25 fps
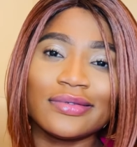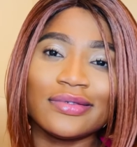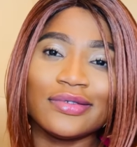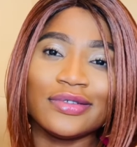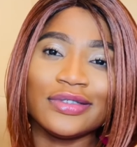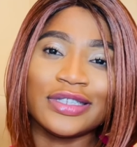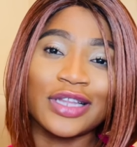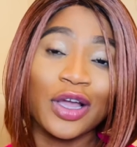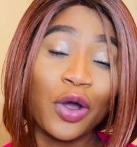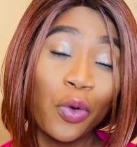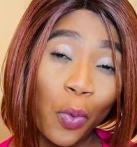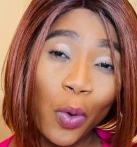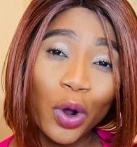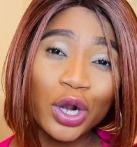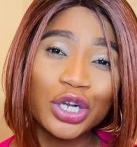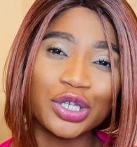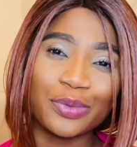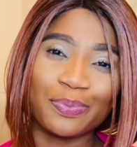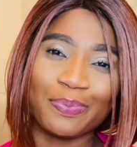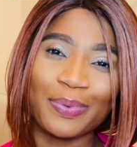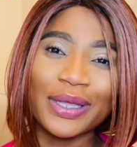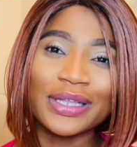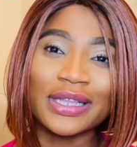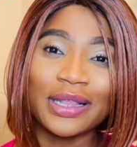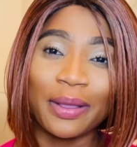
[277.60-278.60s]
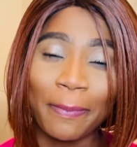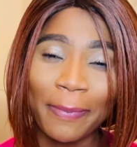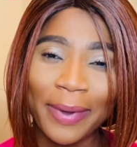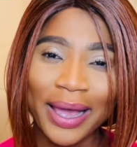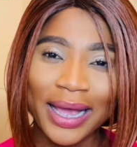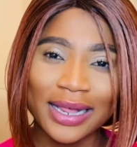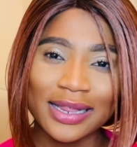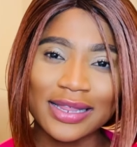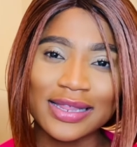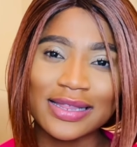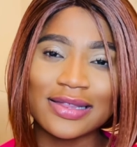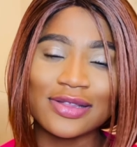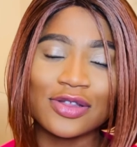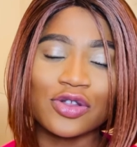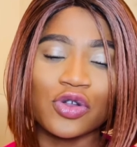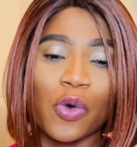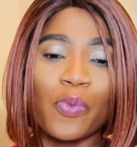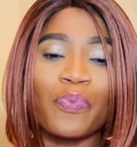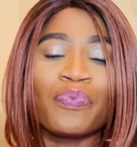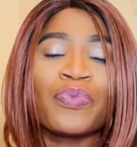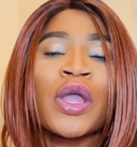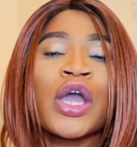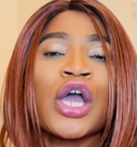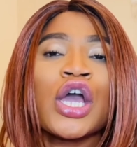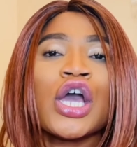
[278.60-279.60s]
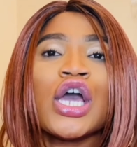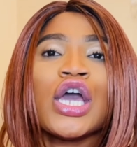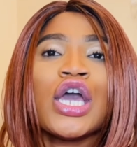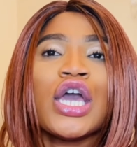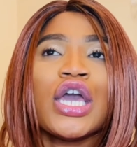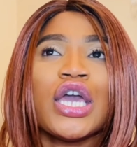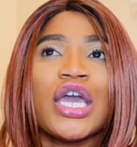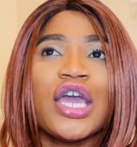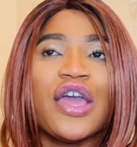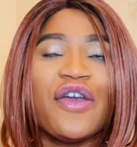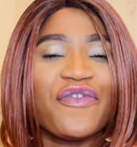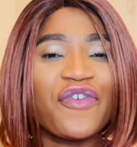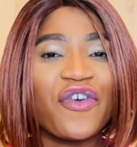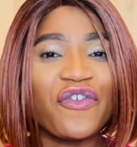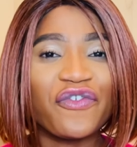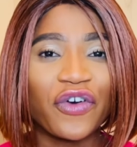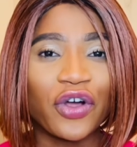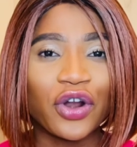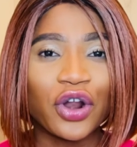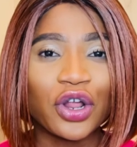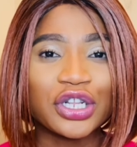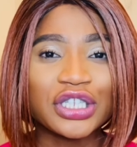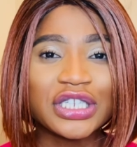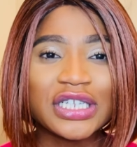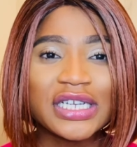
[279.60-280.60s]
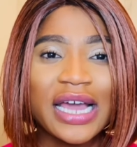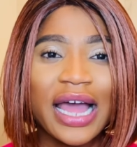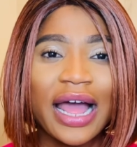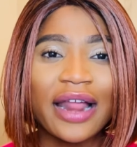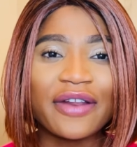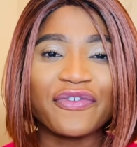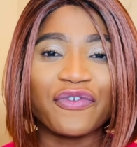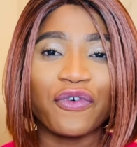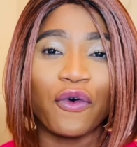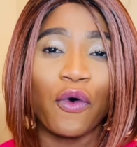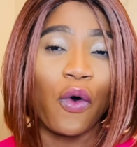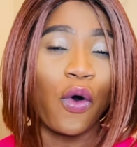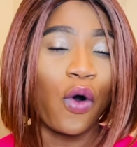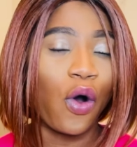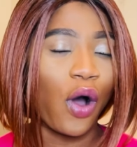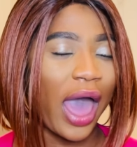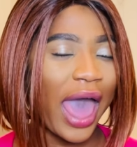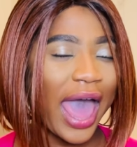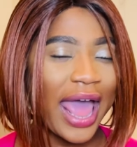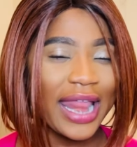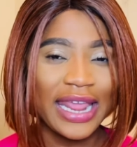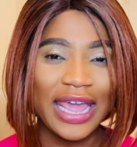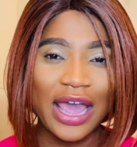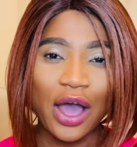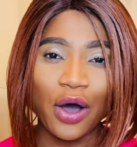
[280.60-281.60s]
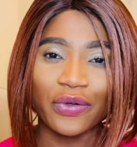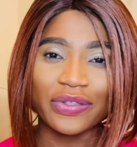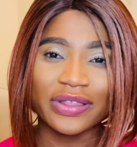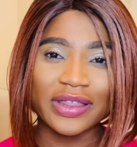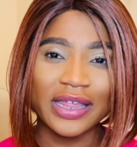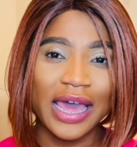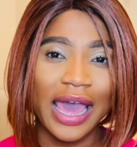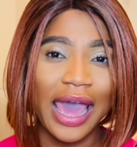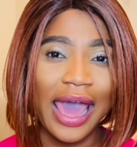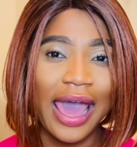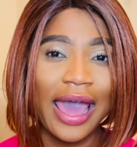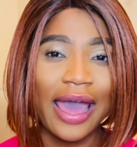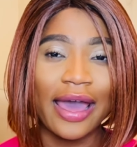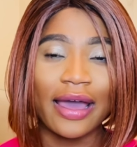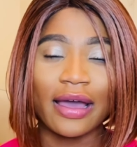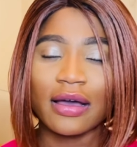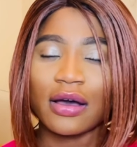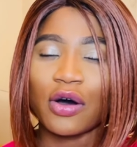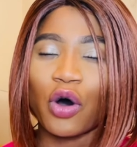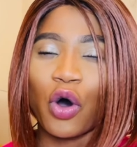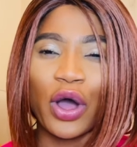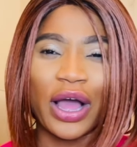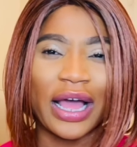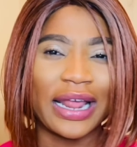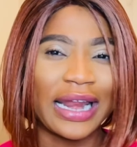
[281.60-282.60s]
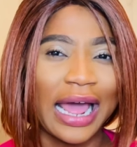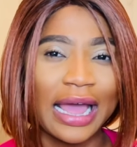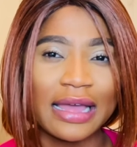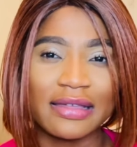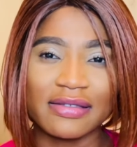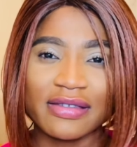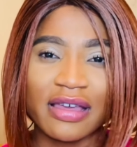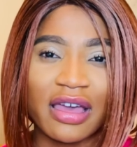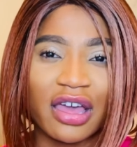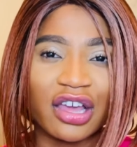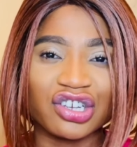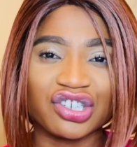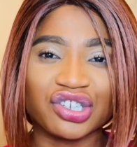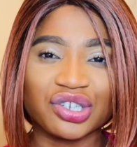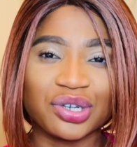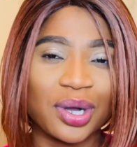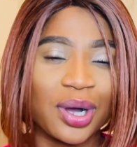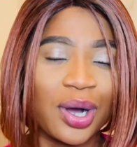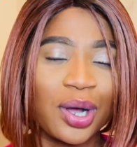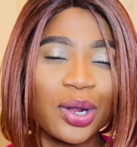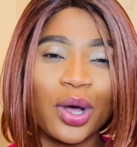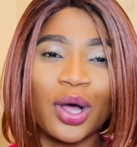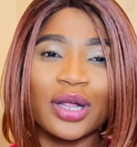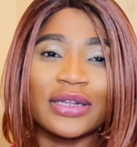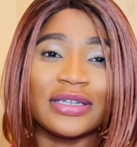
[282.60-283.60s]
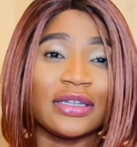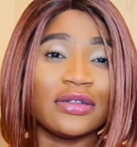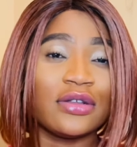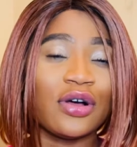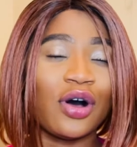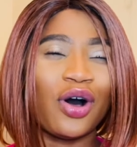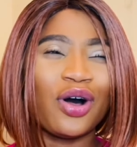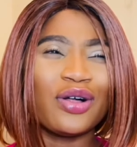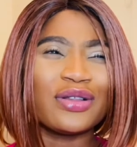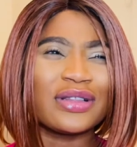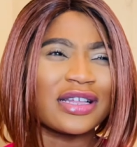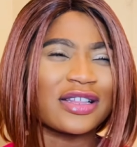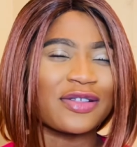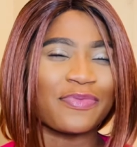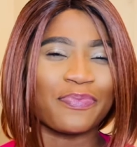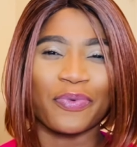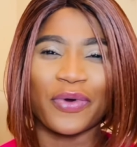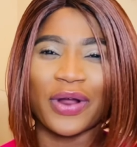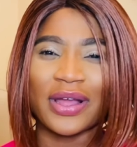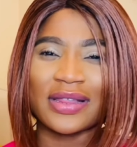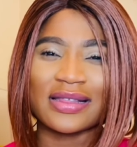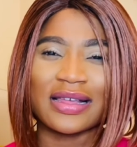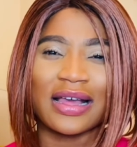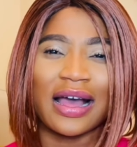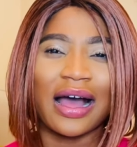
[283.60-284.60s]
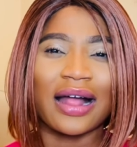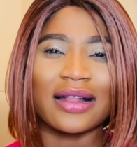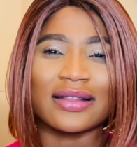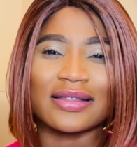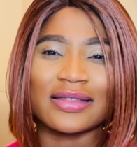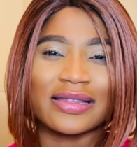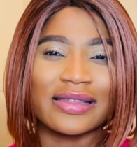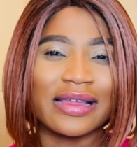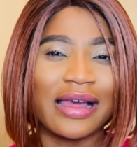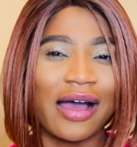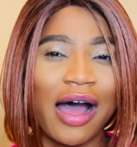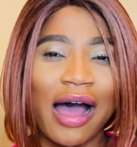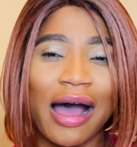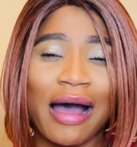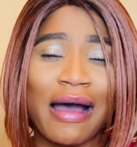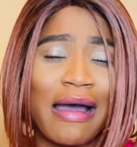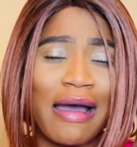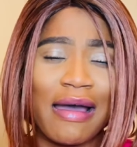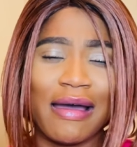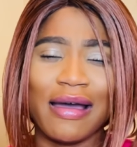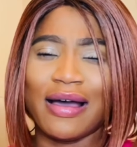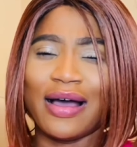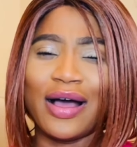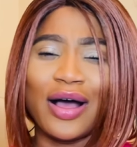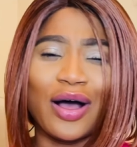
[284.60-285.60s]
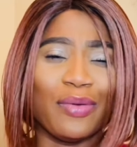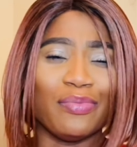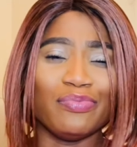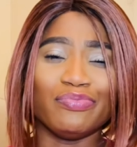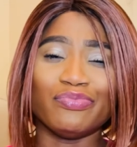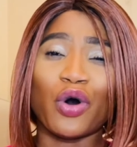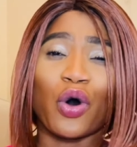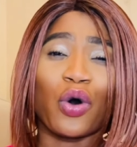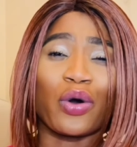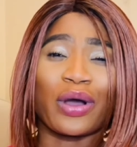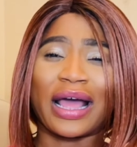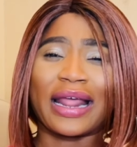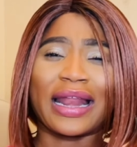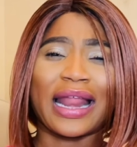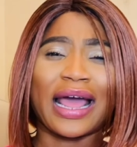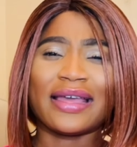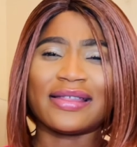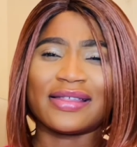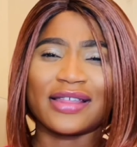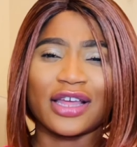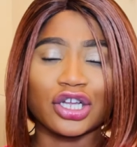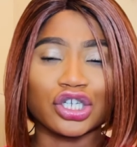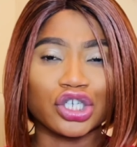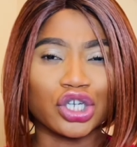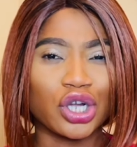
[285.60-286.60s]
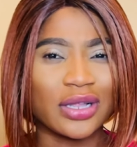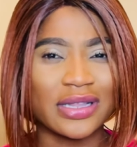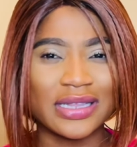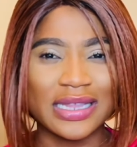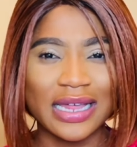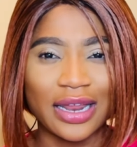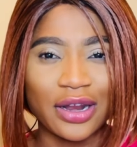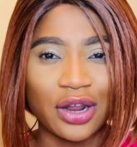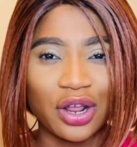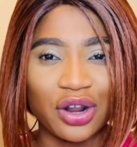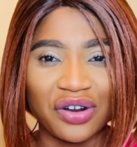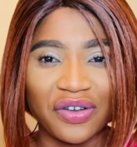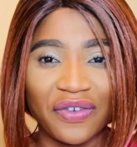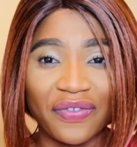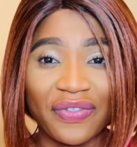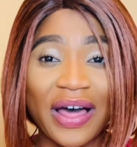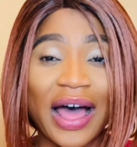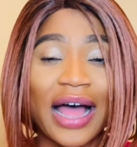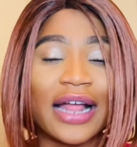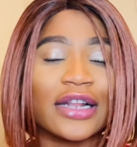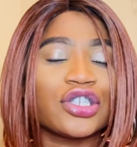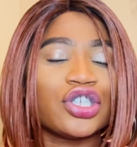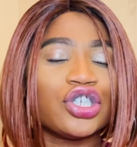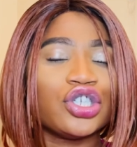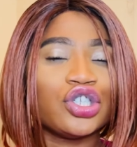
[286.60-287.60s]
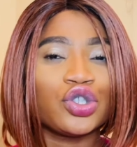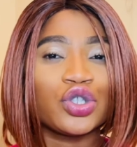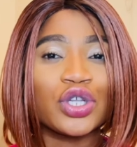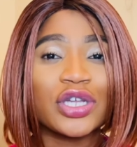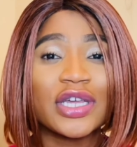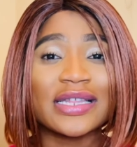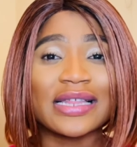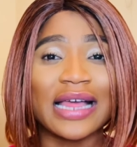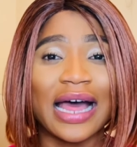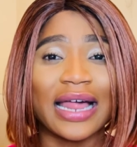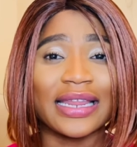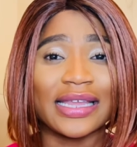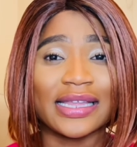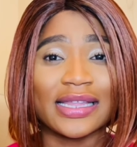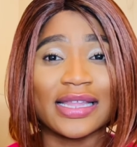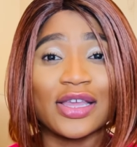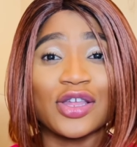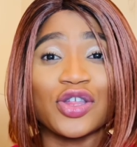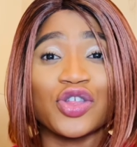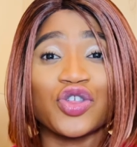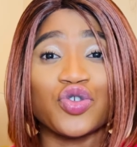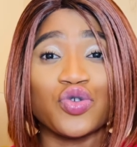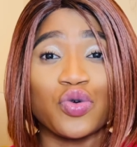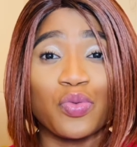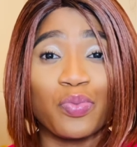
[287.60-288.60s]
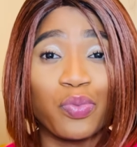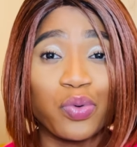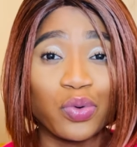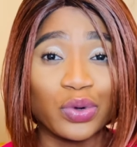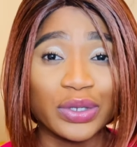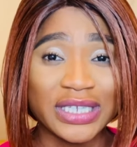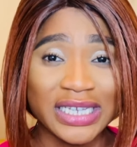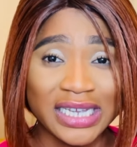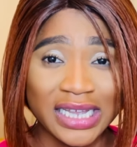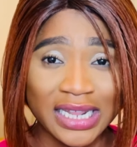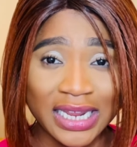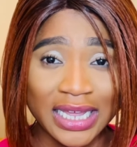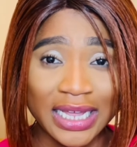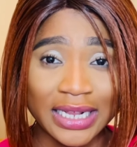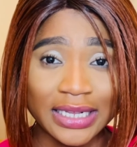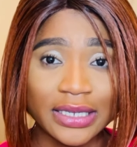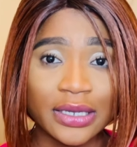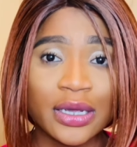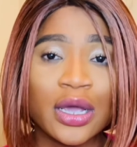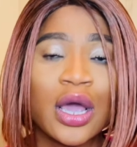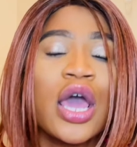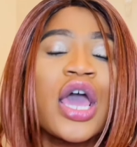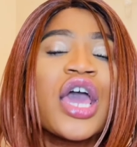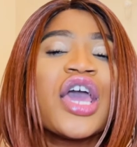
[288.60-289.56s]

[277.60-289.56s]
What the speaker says: they want to pick the best. So if you volunteered for any healthcare organization or all these breast cancer organizations and all of that, these are the things you put in it.